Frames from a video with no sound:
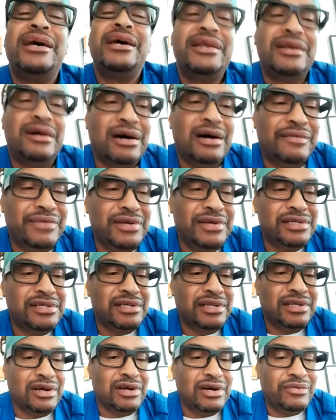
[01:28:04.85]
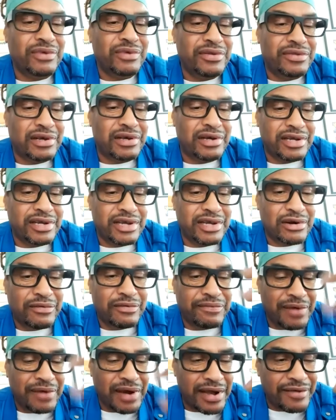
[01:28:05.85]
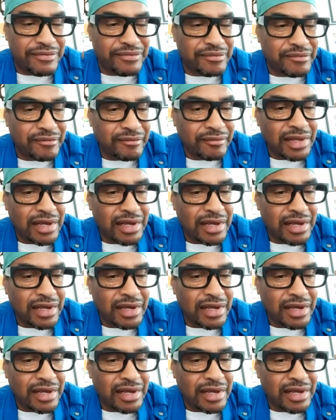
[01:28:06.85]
in office, along with Carol Fite.